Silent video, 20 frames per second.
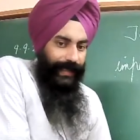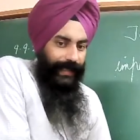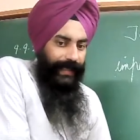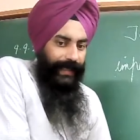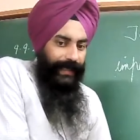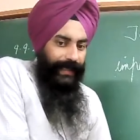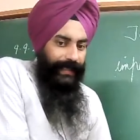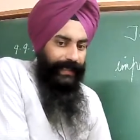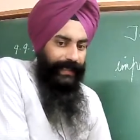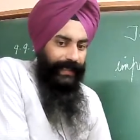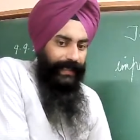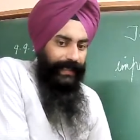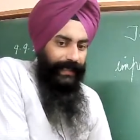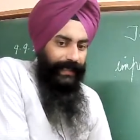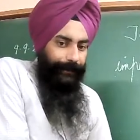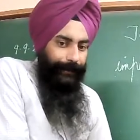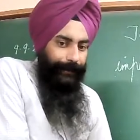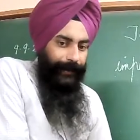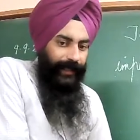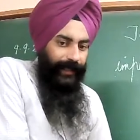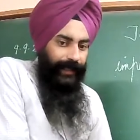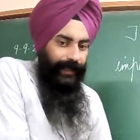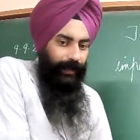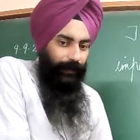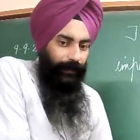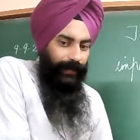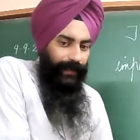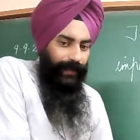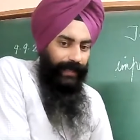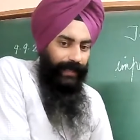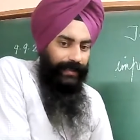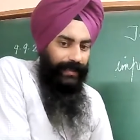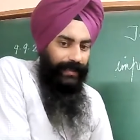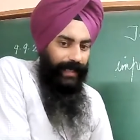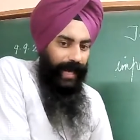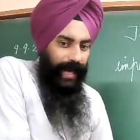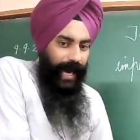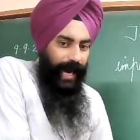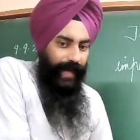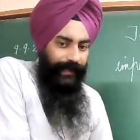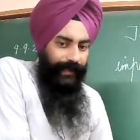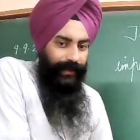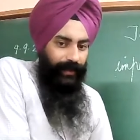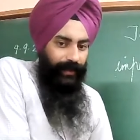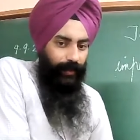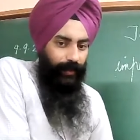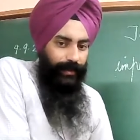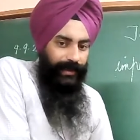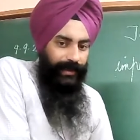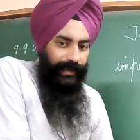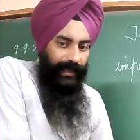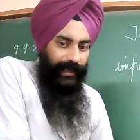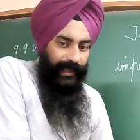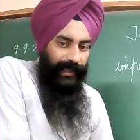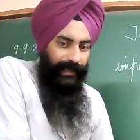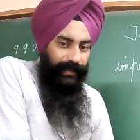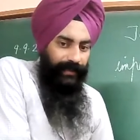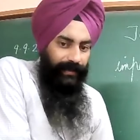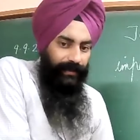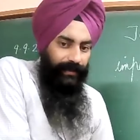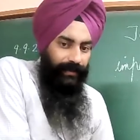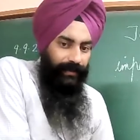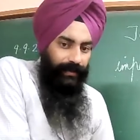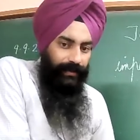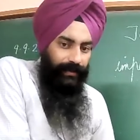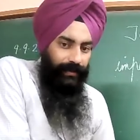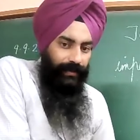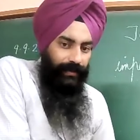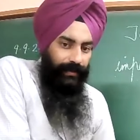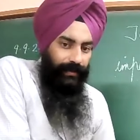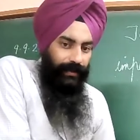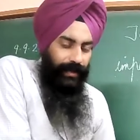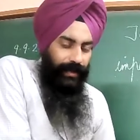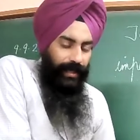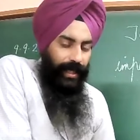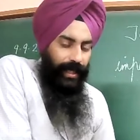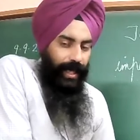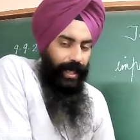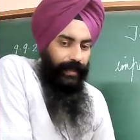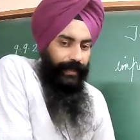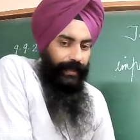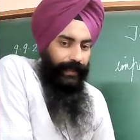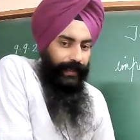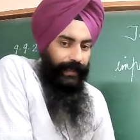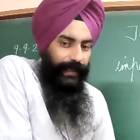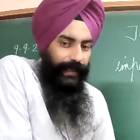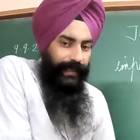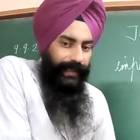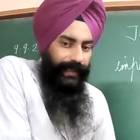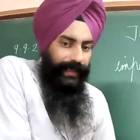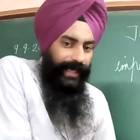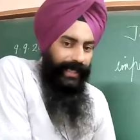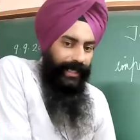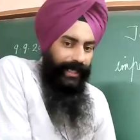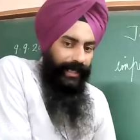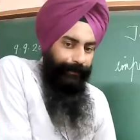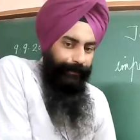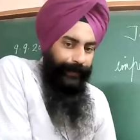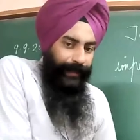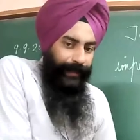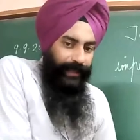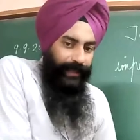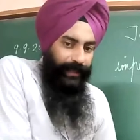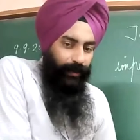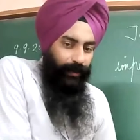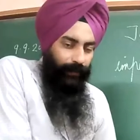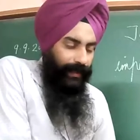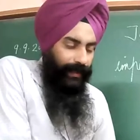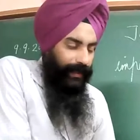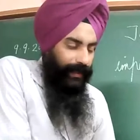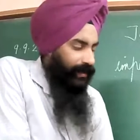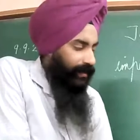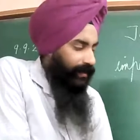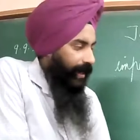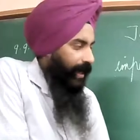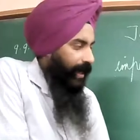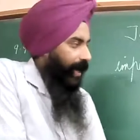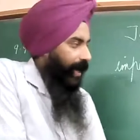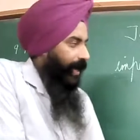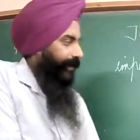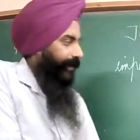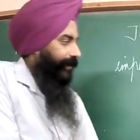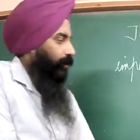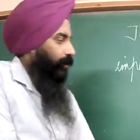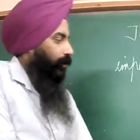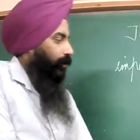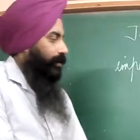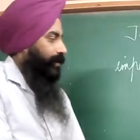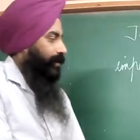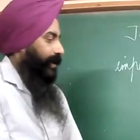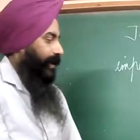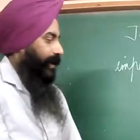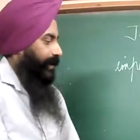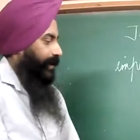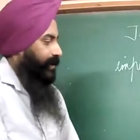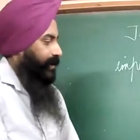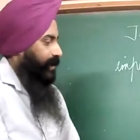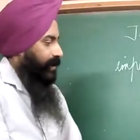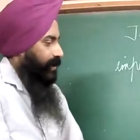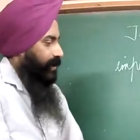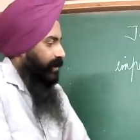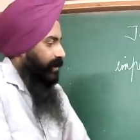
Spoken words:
It can appeal towards the high courts. Clear? It can appeal towards the high courts. Next is the